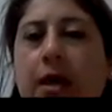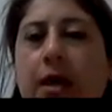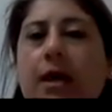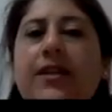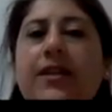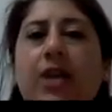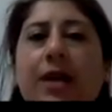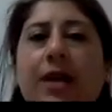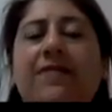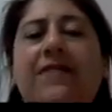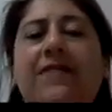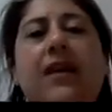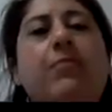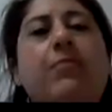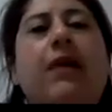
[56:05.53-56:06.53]
The general
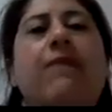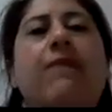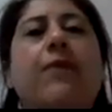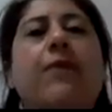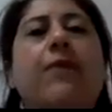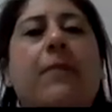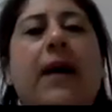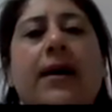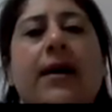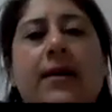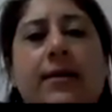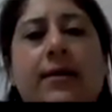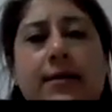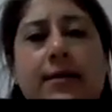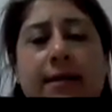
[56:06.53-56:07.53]
feedback from the Marking
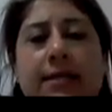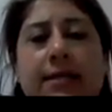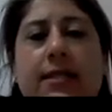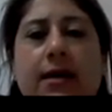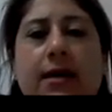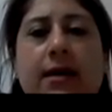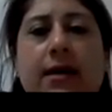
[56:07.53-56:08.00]
Centre,